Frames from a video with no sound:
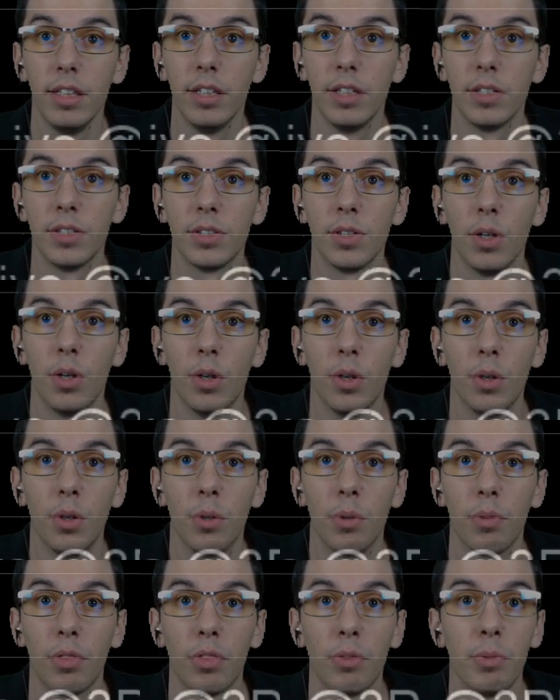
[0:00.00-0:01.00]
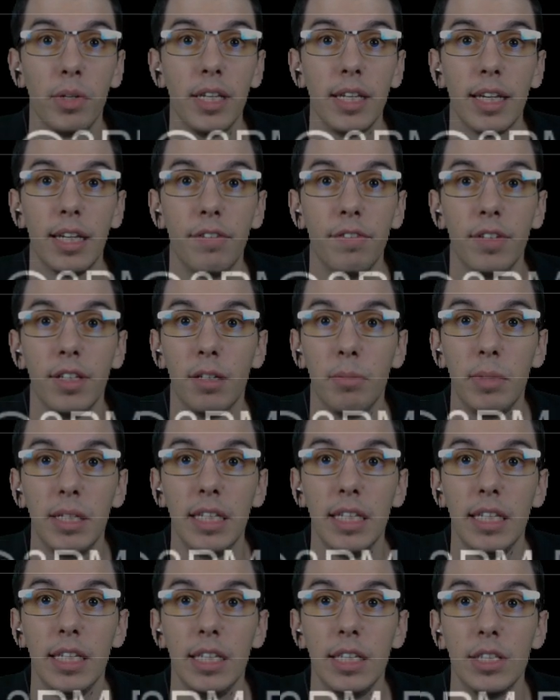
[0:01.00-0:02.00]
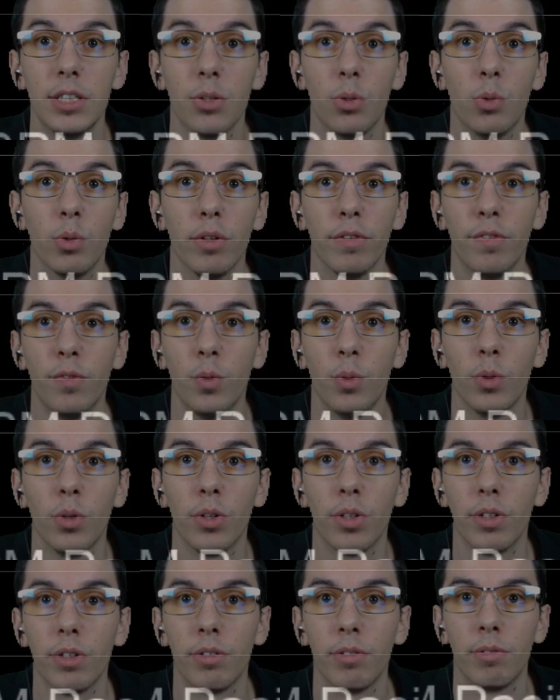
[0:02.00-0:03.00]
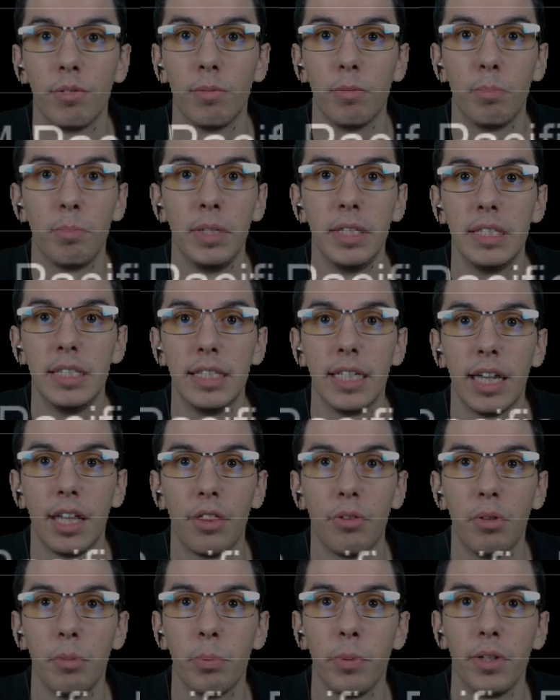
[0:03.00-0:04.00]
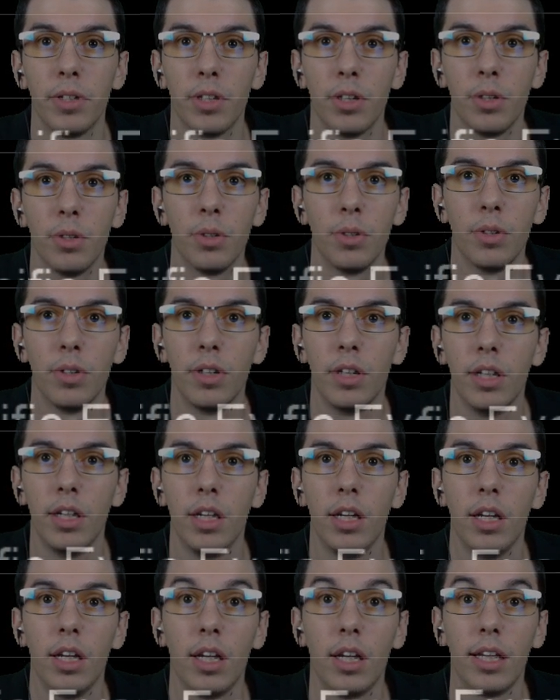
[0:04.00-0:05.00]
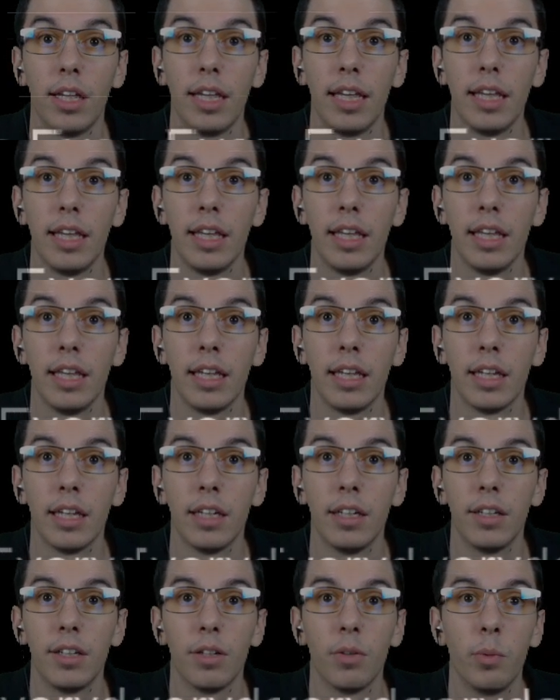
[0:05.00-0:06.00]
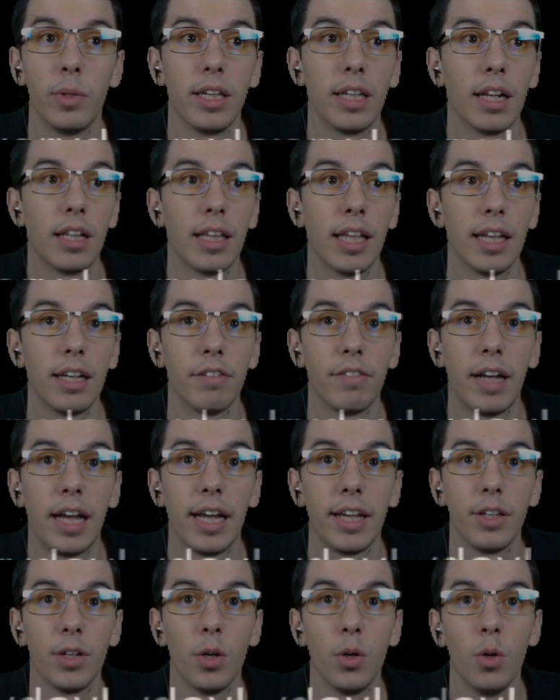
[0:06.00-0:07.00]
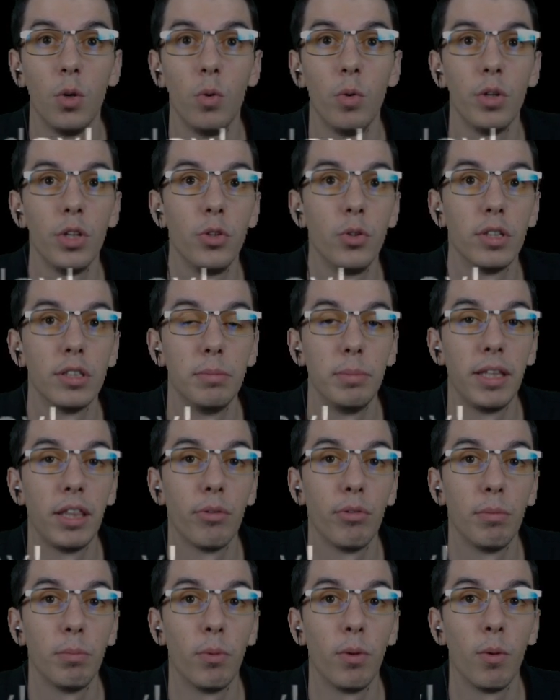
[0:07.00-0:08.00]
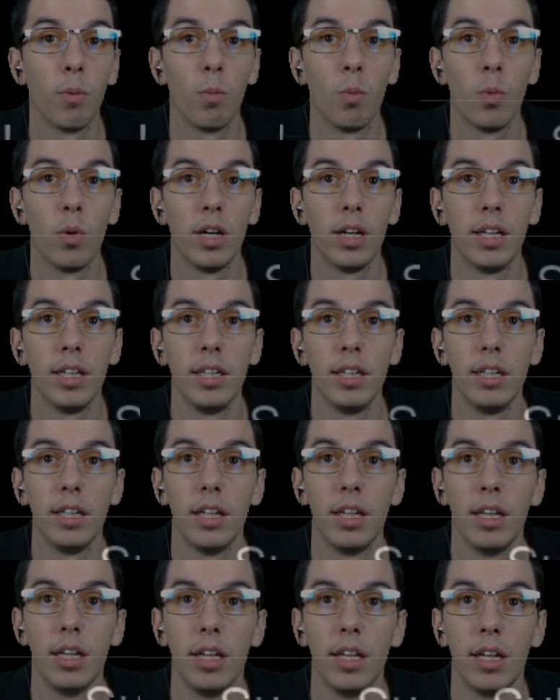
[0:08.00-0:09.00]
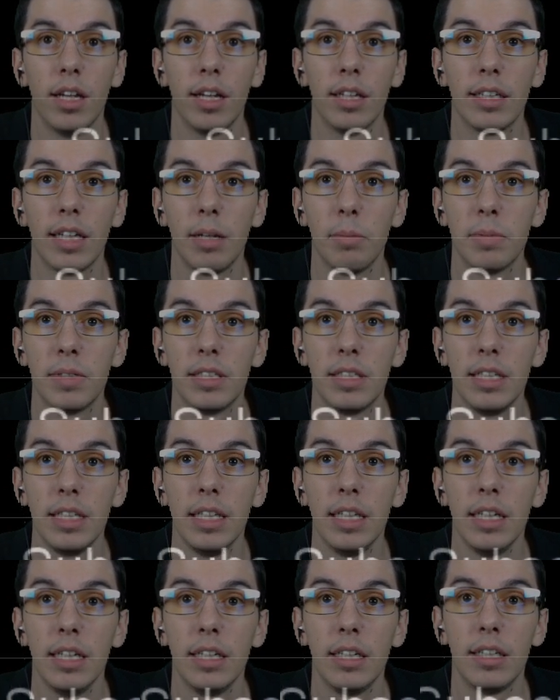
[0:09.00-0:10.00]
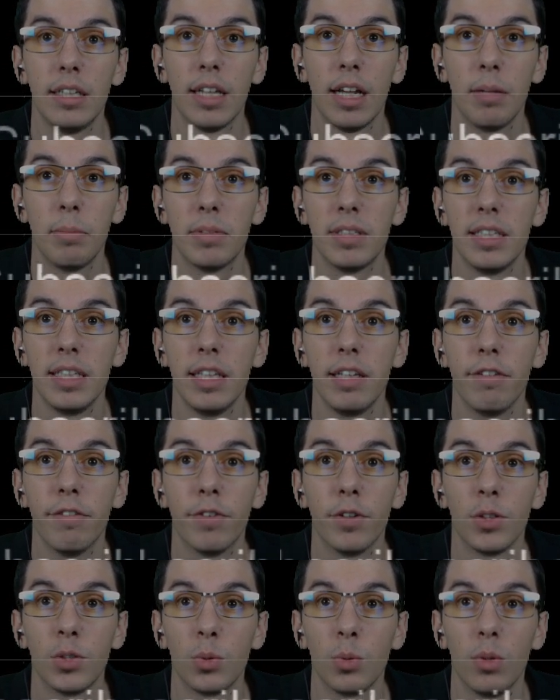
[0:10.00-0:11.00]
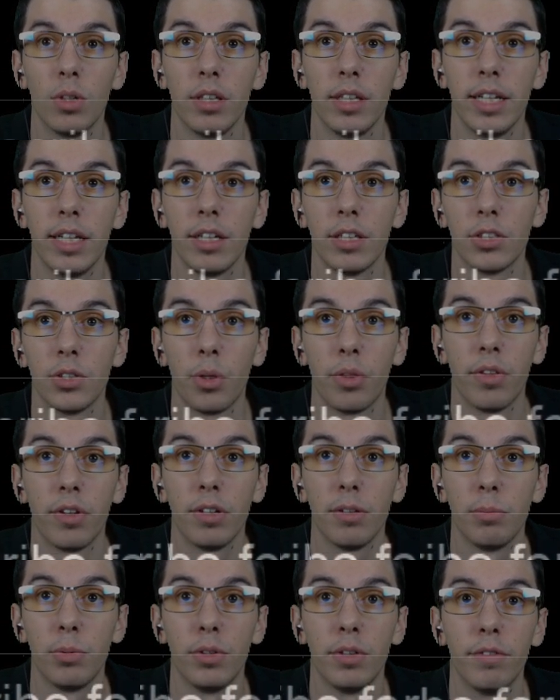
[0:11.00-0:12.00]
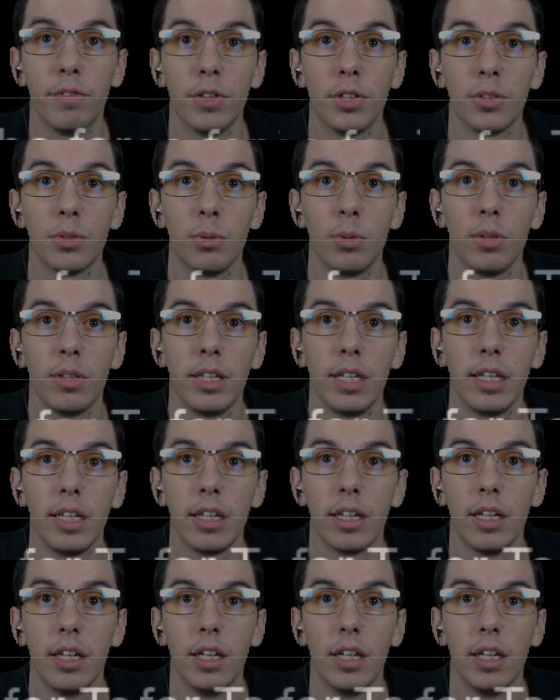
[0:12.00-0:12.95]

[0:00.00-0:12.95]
So 3 NVMe's or 4 PCI 3.0, and we get a lot of I/O, USB 3.1, Type-C virtual link, so Thunderbolt virtual link,